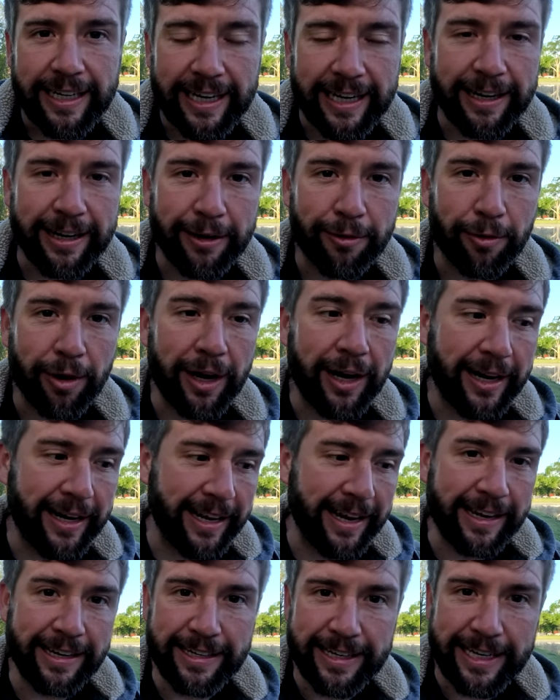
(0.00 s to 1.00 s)
in
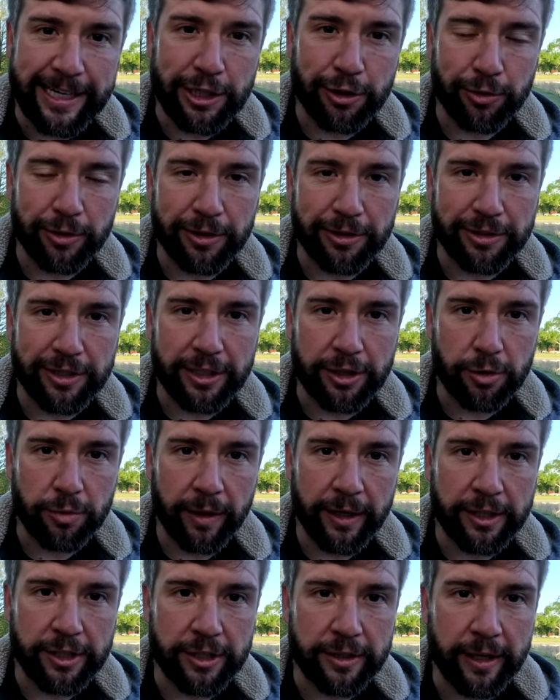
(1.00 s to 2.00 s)
Iran and Israel
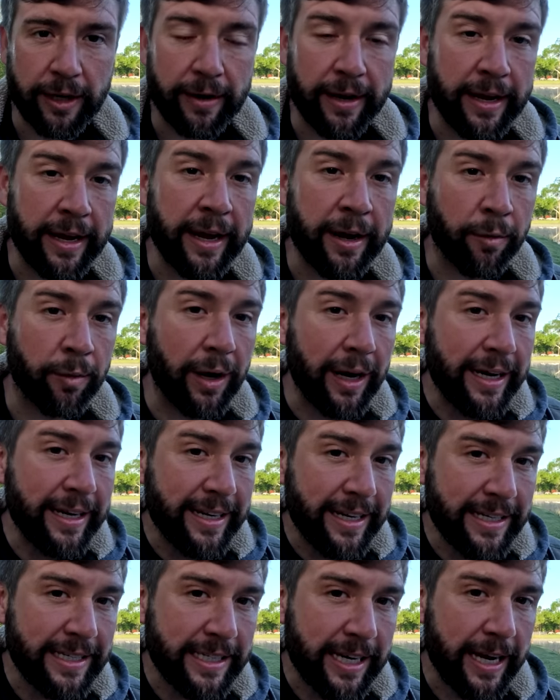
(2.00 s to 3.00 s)
situation. Now, Iran
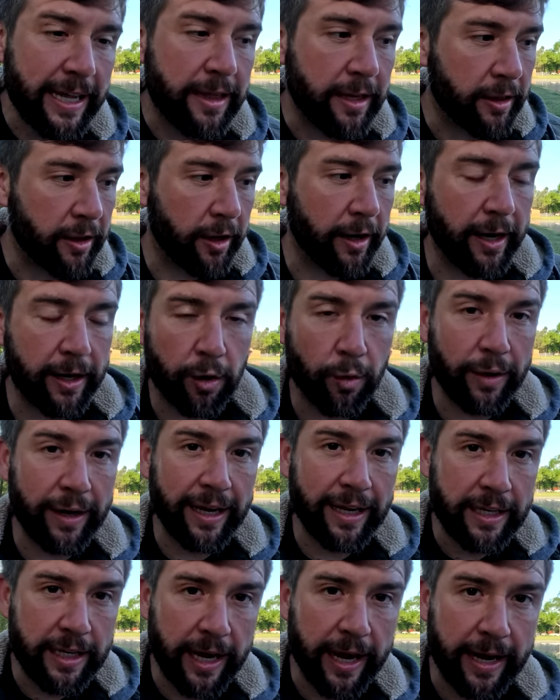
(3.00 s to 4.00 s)
did say that they're not
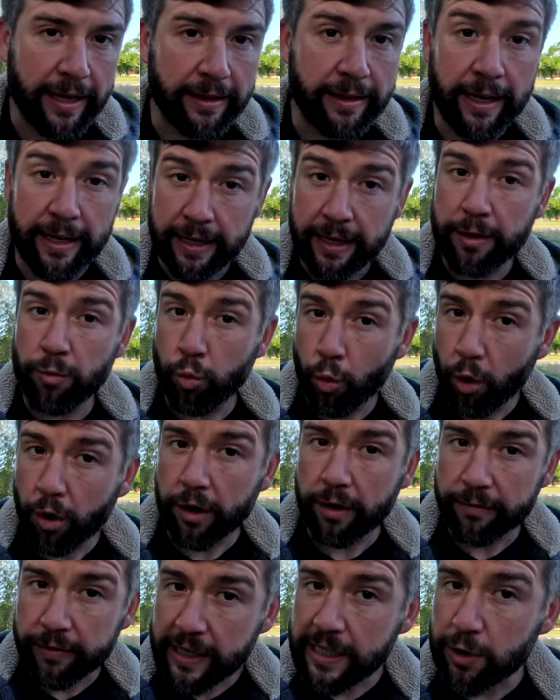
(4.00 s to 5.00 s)
going in yet. They did
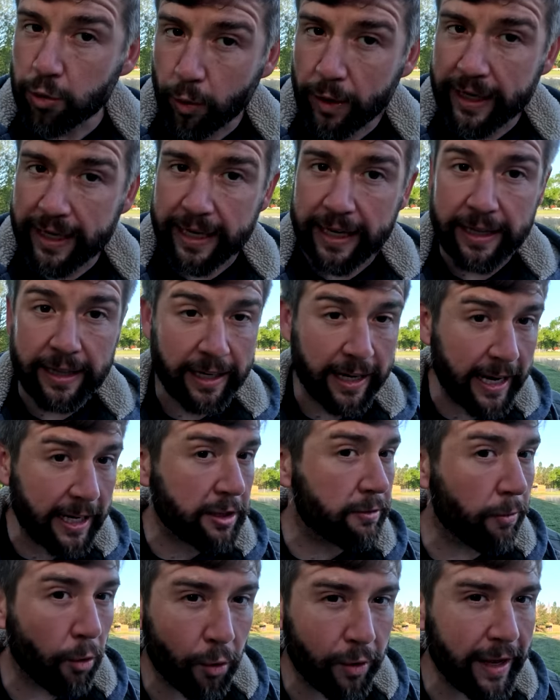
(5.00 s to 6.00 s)
warn of this weekend, the
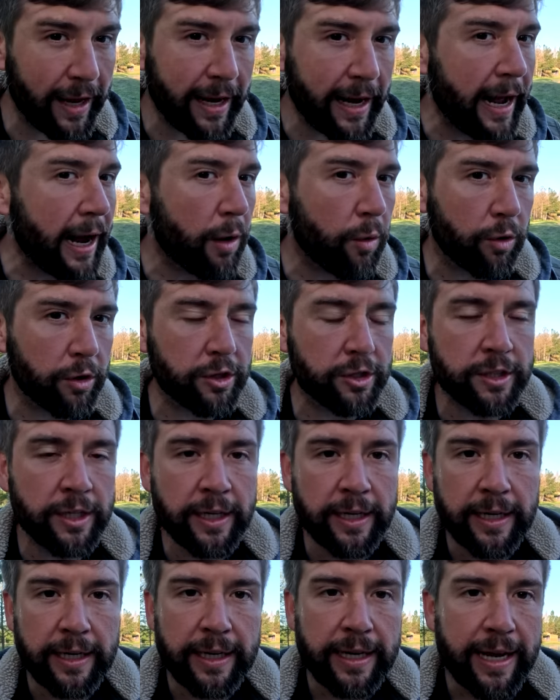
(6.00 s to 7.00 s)
next 48 hours.
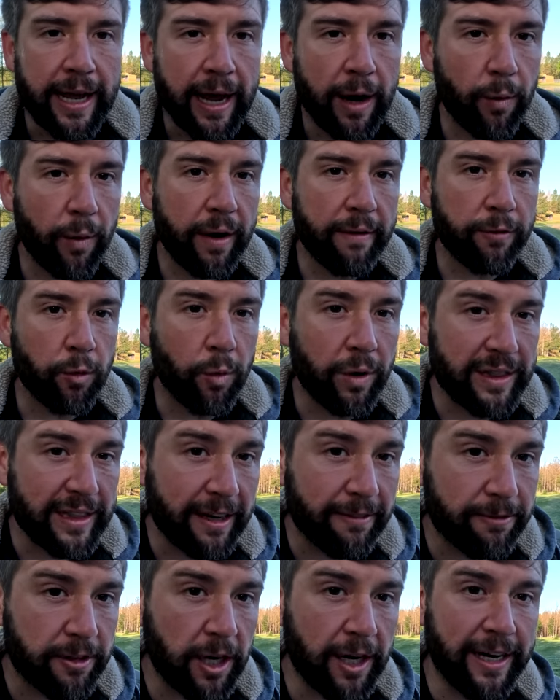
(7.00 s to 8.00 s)
However, what
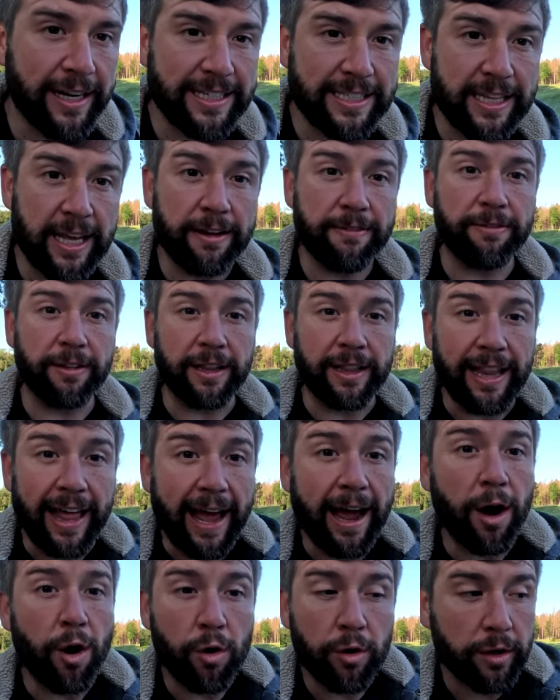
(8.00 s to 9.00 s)
they've done is they've
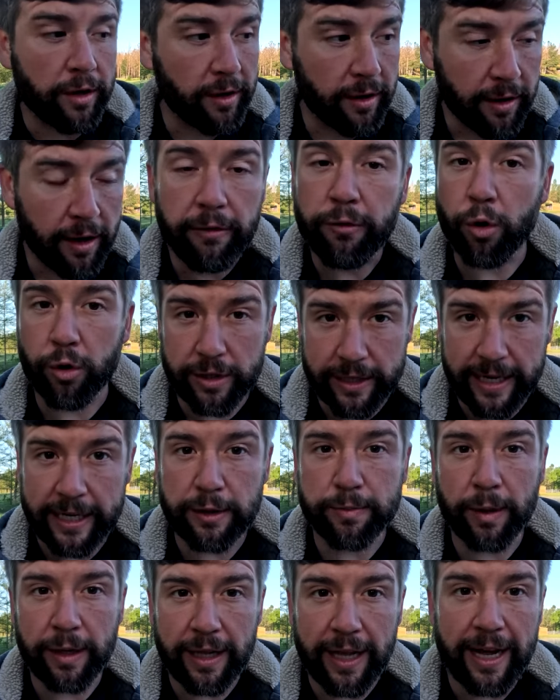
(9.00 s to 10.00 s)
allowed of course,
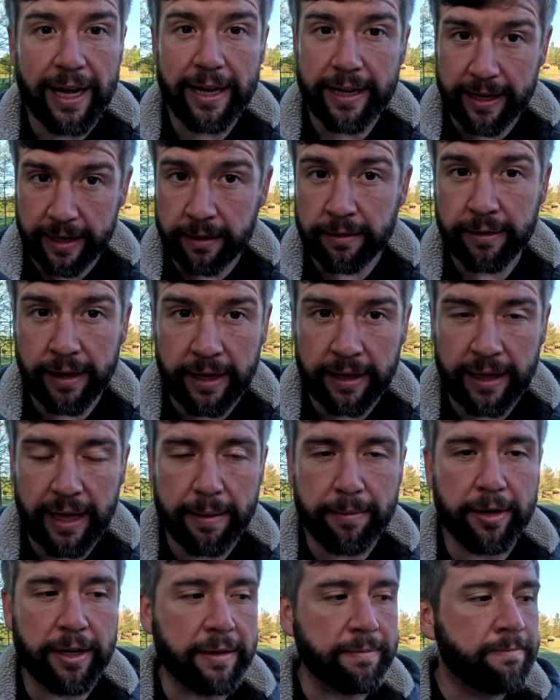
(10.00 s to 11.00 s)
Hezbollah in, in
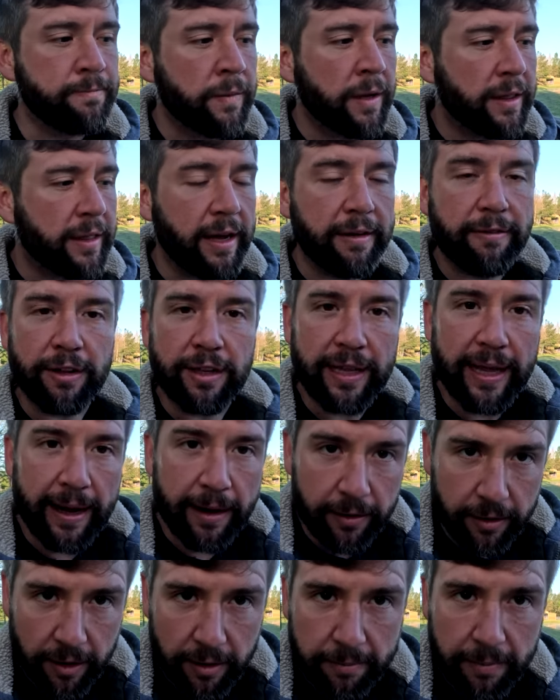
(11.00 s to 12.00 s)
Lebanon. They've
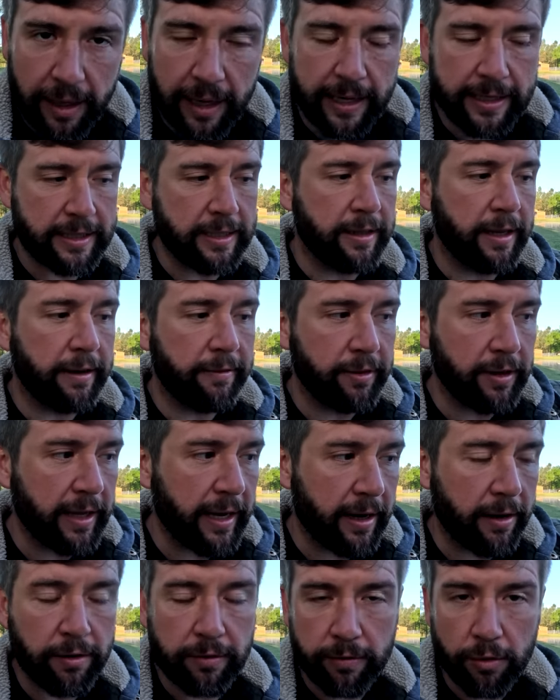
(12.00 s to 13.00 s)
allowed Hamas and they've
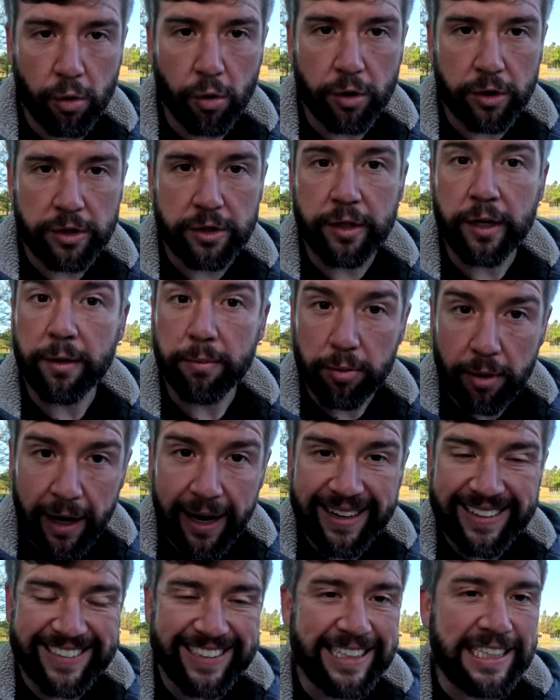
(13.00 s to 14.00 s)
allowed, of course, their
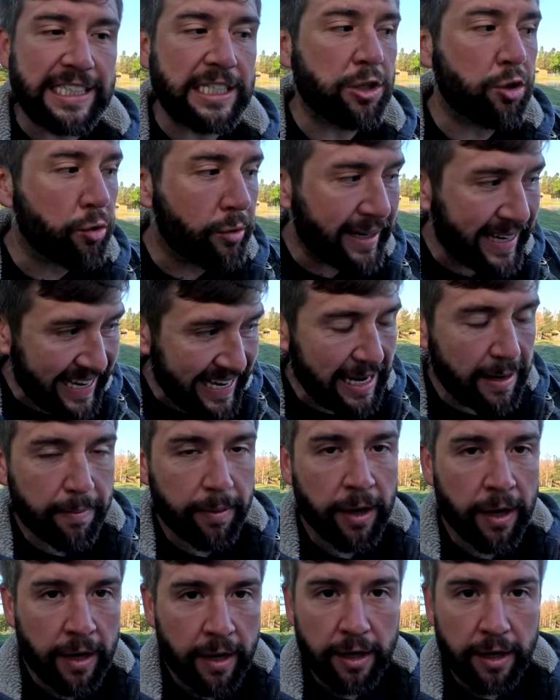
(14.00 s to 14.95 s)
proxies to keep